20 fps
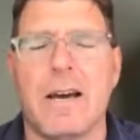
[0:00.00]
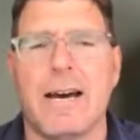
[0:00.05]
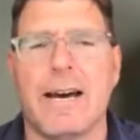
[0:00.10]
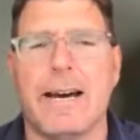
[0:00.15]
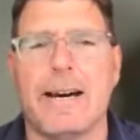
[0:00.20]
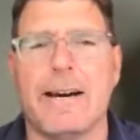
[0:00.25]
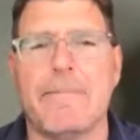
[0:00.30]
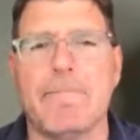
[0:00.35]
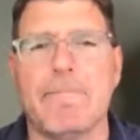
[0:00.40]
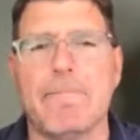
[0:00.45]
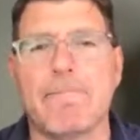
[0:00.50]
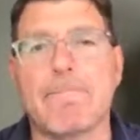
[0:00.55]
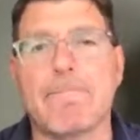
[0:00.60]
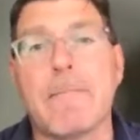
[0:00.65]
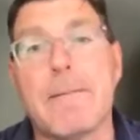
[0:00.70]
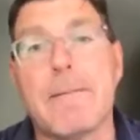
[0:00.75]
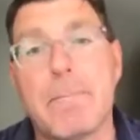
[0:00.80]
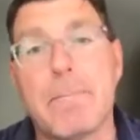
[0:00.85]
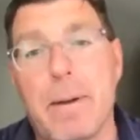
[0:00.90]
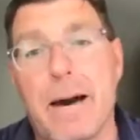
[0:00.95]

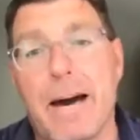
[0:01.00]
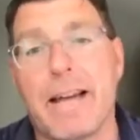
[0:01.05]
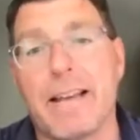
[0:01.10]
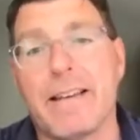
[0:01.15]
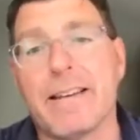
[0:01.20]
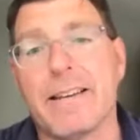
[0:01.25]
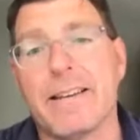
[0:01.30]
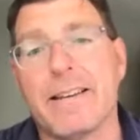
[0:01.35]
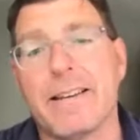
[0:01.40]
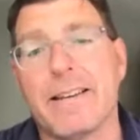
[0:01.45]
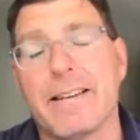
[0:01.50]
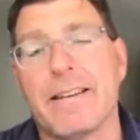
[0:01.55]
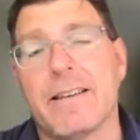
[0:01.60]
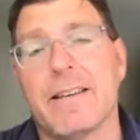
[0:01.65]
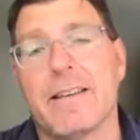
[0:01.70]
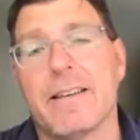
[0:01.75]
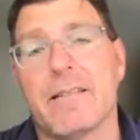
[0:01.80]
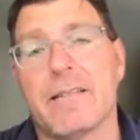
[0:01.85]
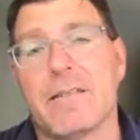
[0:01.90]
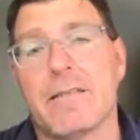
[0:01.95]
But
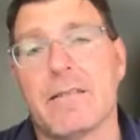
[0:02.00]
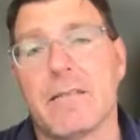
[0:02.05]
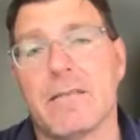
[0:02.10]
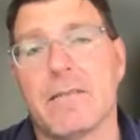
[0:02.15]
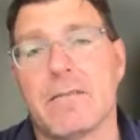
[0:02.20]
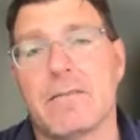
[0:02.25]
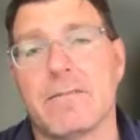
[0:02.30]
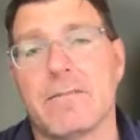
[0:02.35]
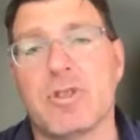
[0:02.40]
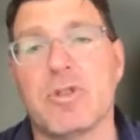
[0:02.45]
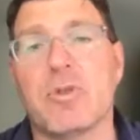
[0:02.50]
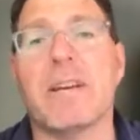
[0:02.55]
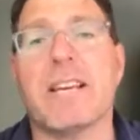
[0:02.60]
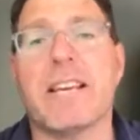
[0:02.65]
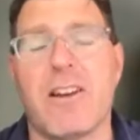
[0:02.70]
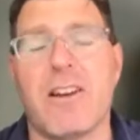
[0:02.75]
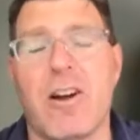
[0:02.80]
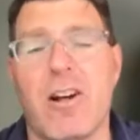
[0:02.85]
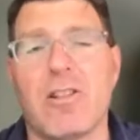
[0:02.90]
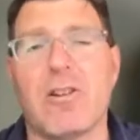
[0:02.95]
doing
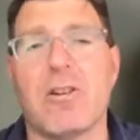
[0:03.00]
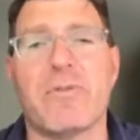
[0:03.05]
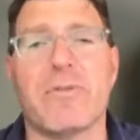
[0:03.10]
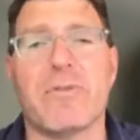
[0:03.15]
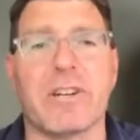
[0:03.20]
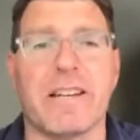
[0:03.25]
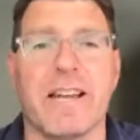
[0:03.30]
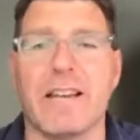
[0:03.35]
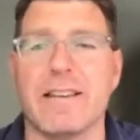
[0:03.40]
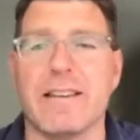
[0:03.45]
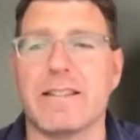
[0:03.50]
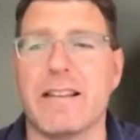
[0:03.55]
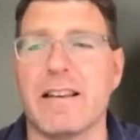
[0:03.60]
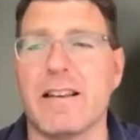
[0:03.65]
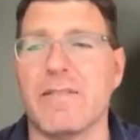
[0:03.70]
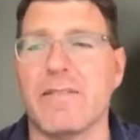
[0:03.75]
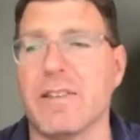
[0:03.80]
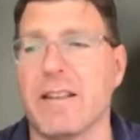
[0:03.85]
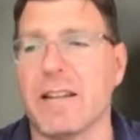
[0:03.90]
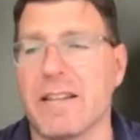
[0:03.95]
it all over again, kind
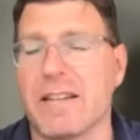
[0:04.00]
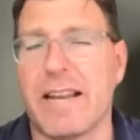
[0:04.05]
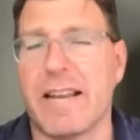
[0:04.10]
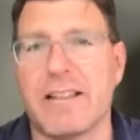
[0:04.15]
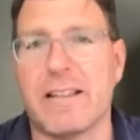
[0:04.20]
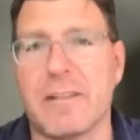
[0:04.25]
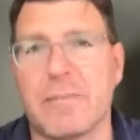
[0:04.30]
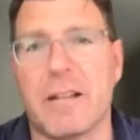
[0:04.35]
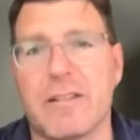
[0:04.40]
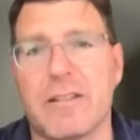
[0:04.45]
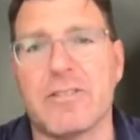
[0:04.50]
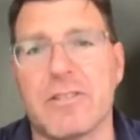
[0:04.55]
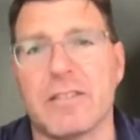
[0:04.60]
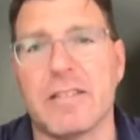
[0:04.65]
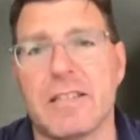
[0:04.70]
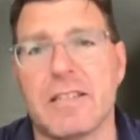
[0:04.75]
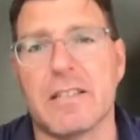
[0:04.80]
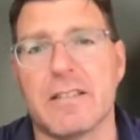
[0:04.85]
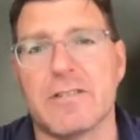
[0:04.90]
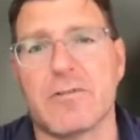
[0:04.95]
of like Haley mentioned
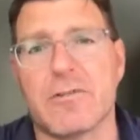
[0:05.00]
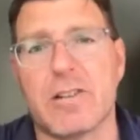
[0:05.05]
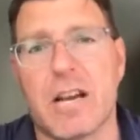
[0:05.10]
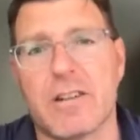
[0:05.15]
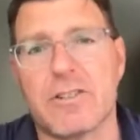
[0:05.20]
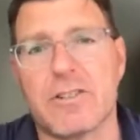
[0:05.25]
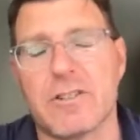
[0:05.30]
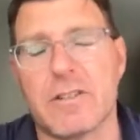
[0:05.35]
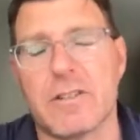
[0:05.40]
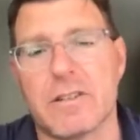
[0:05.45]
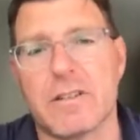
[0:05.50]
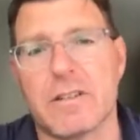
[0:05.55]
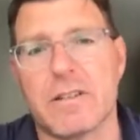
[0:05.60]
in the introduction.